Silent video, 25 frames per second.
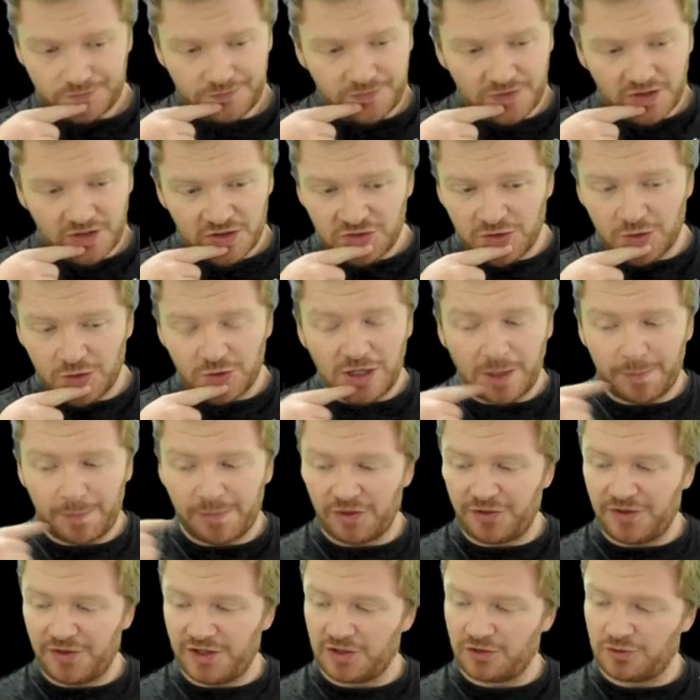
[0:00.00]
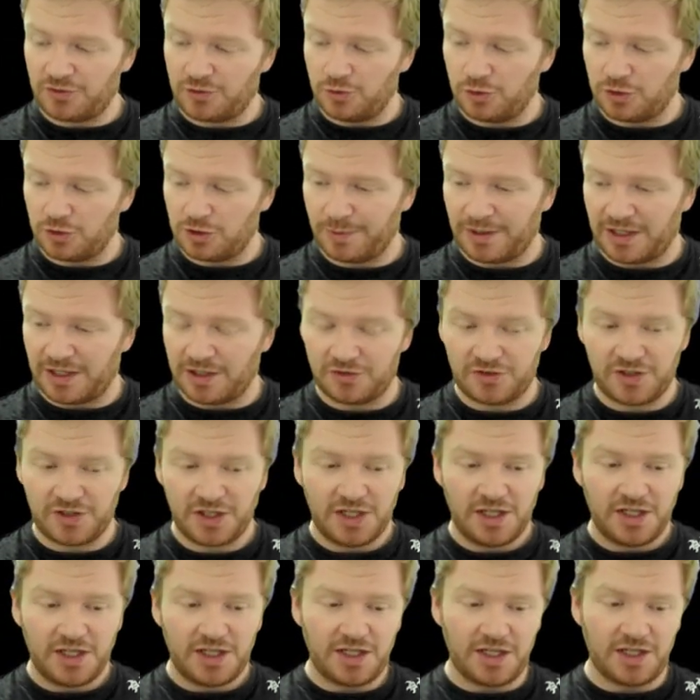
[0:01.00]
So a couple of things to talk about
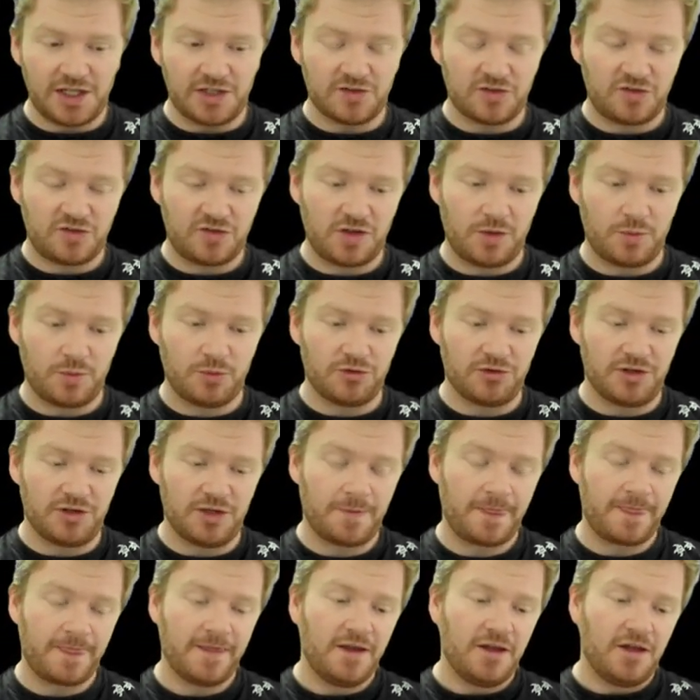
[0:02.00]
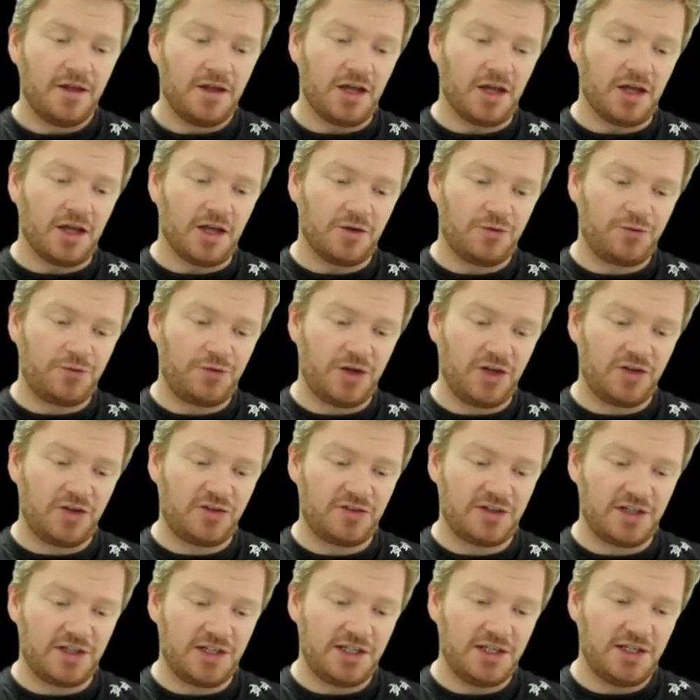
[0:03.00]
in summary.
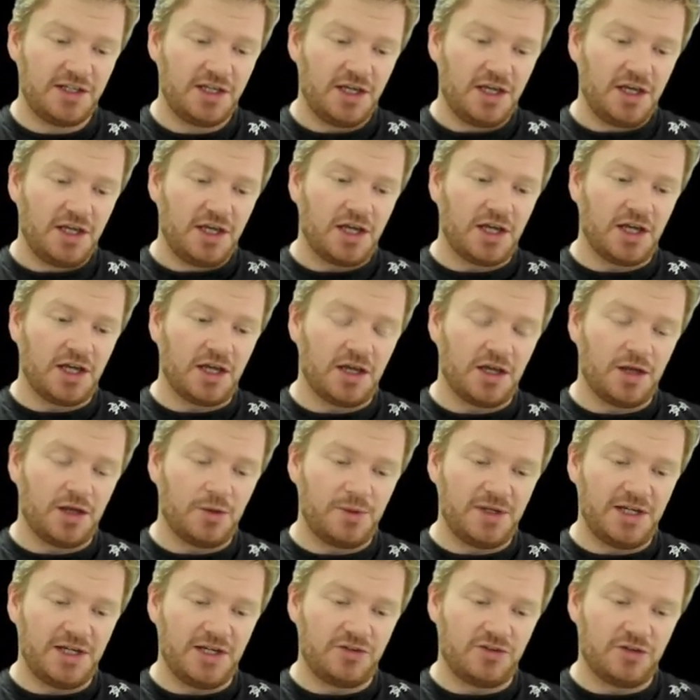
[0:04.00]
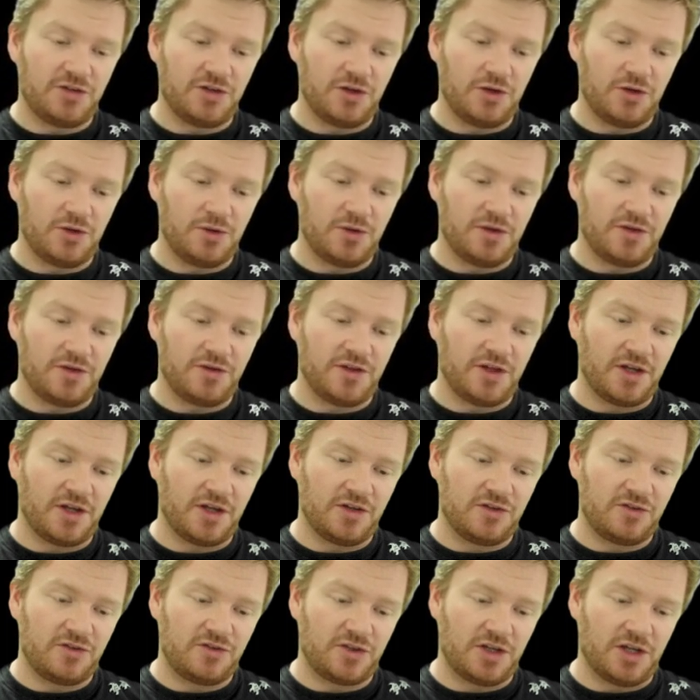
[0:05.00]
Firstly, we need to know
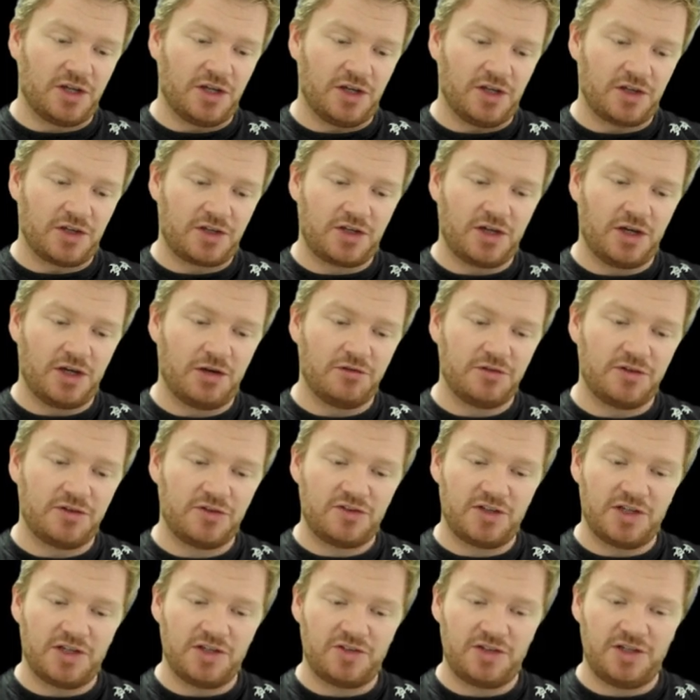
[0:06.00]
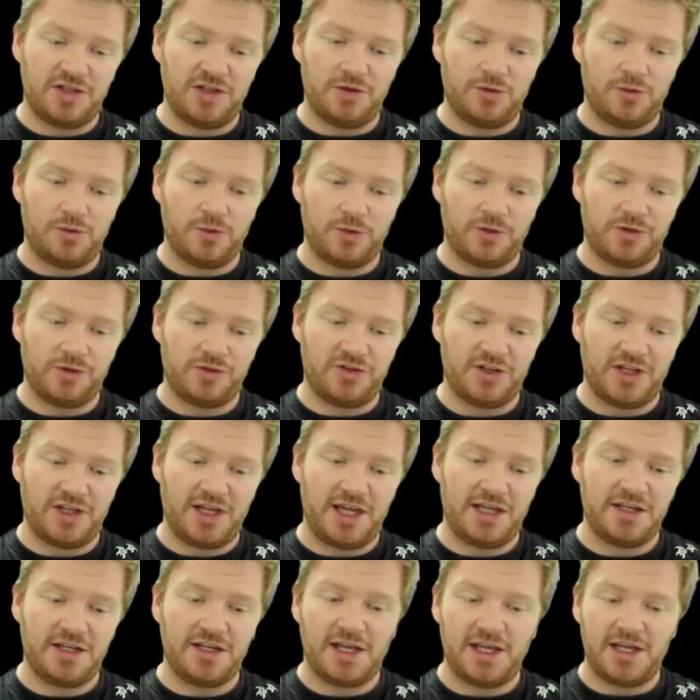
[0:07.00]
that current is equal to
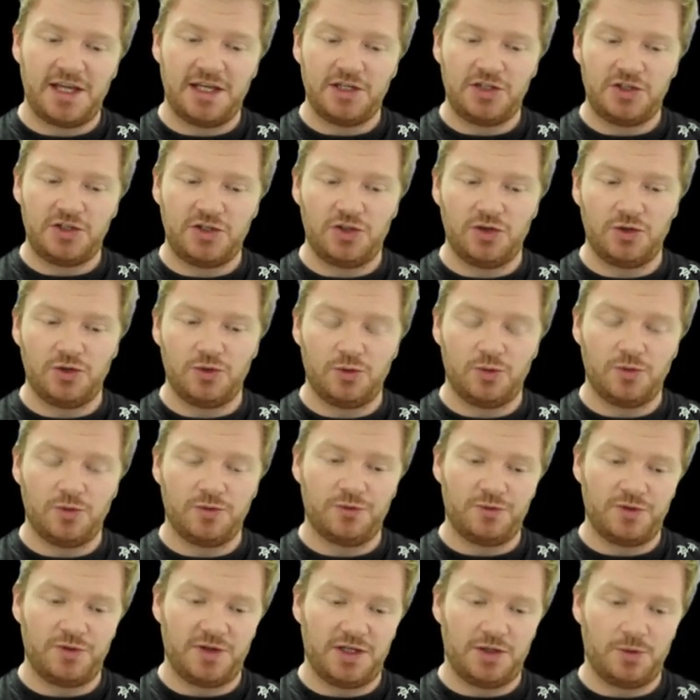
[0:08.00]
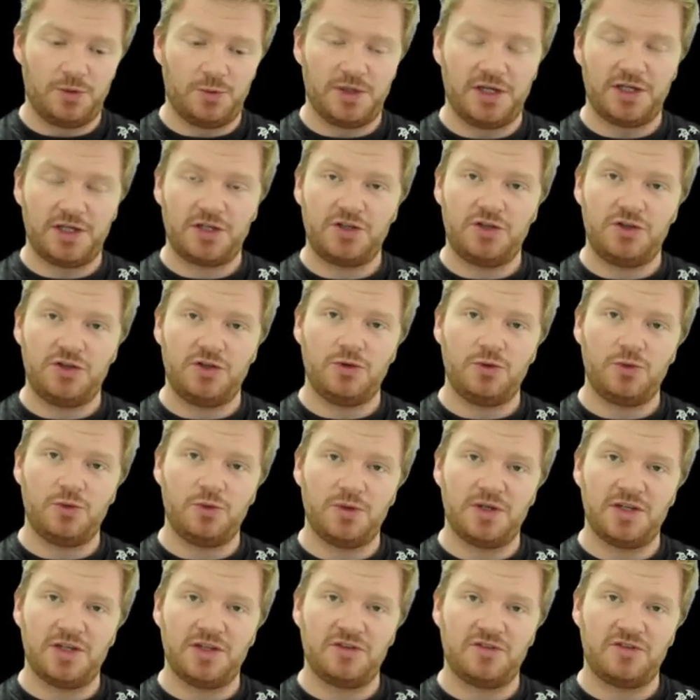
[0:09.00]
NaQV, where
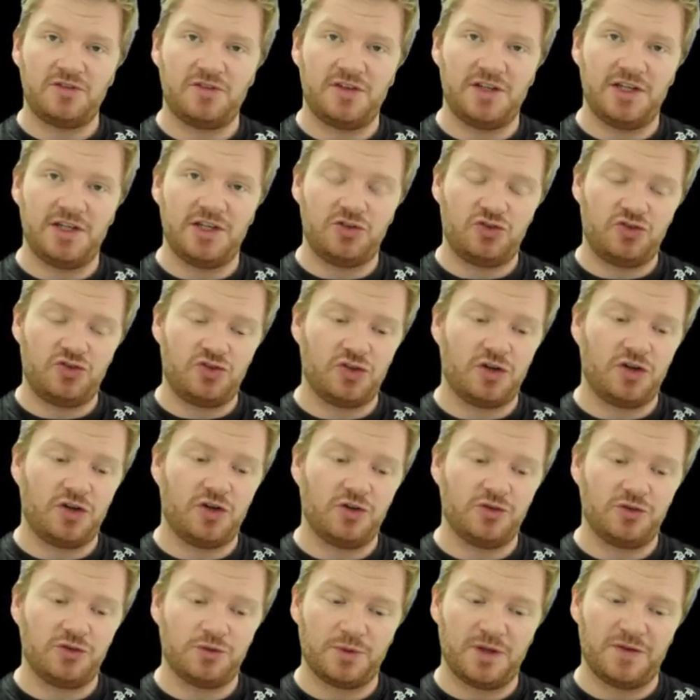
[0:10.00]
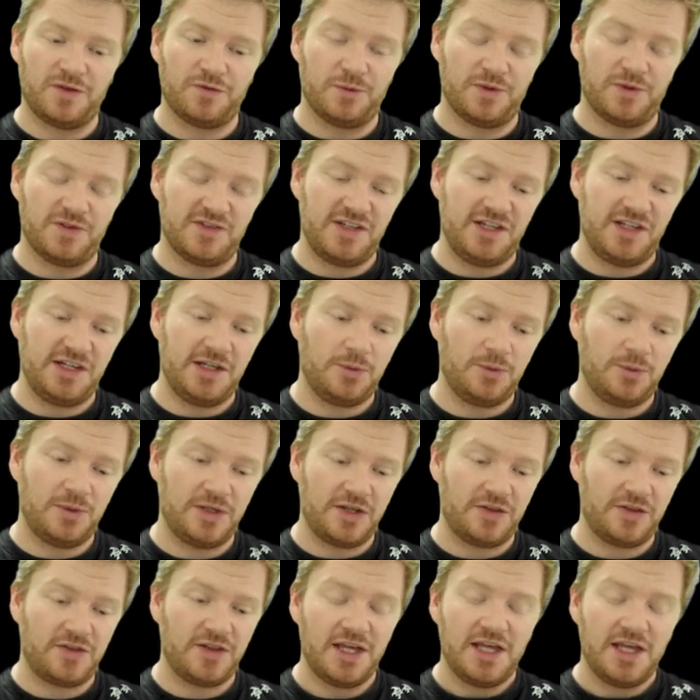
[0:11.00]
Q is the charge of whatever we're dealing
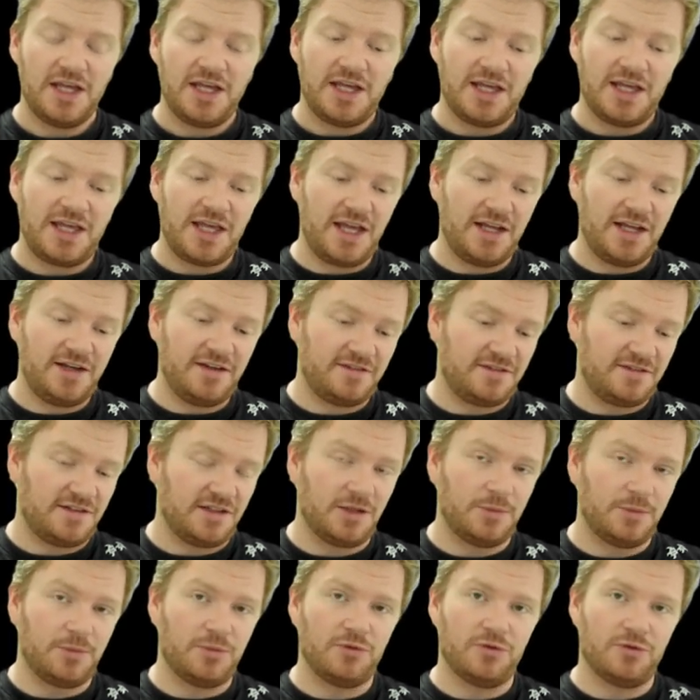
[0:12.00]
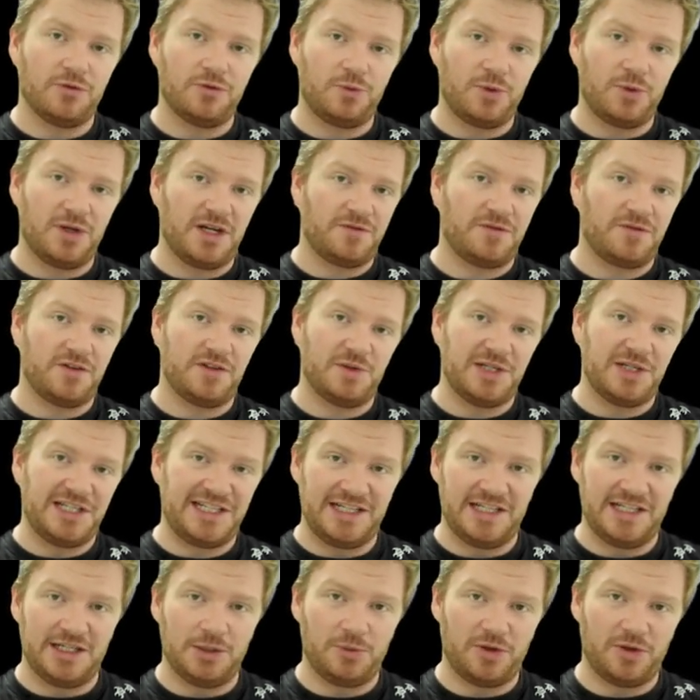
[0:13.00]
with, N is the number of whatever we're
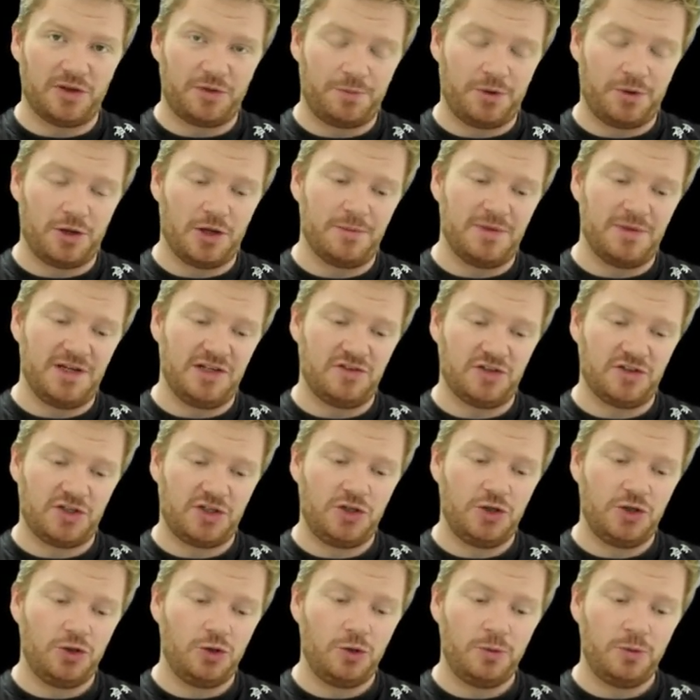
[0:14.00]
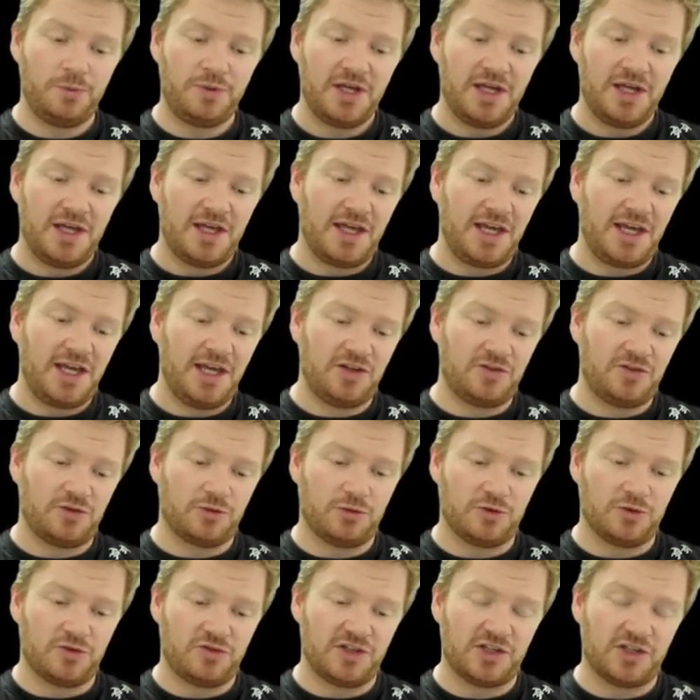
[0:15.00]
dealing with per meter cube, A is a
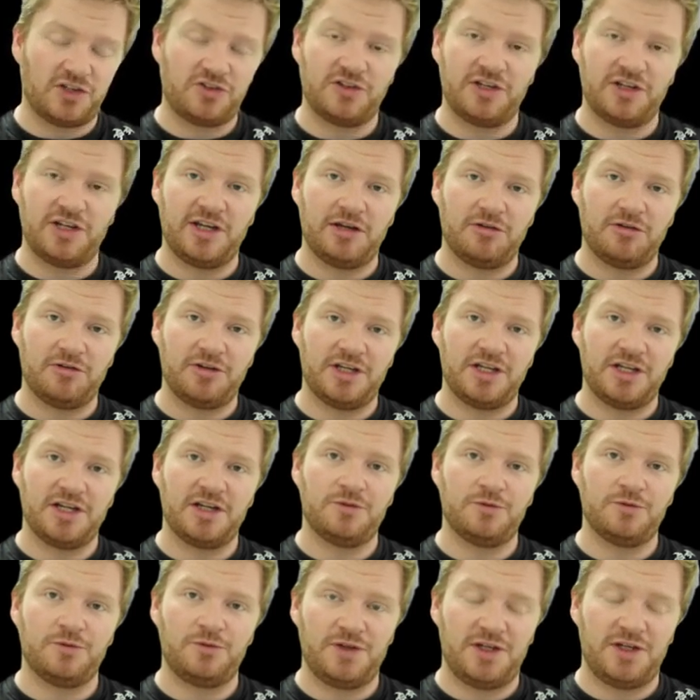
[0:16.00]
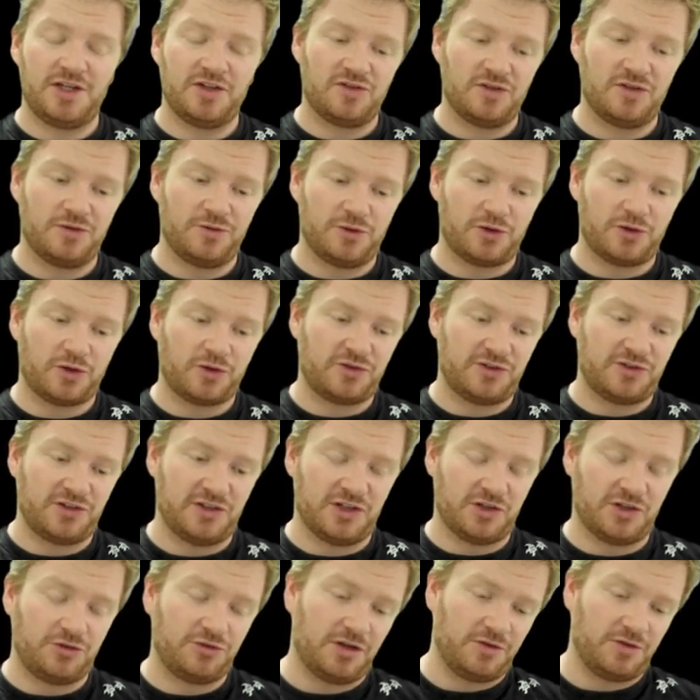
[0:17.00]
cross-sectional area, and V is the velocity
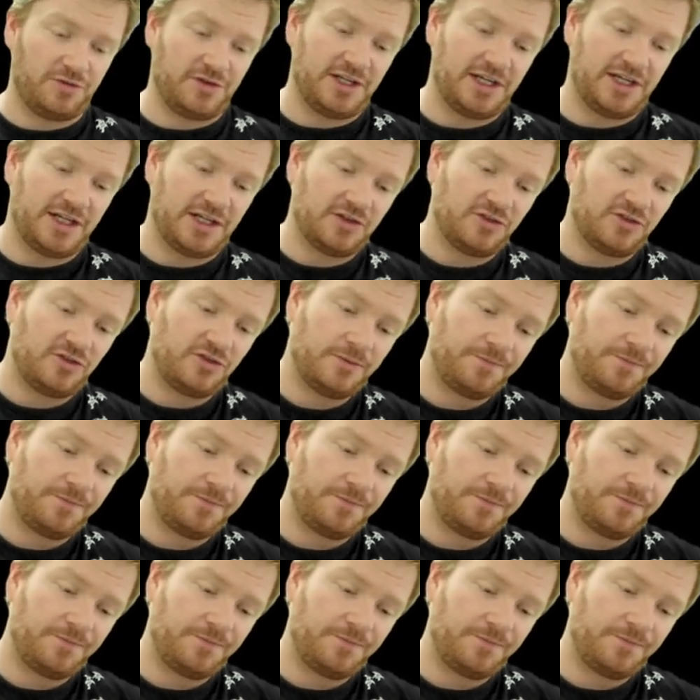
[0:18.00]
we're traveling at.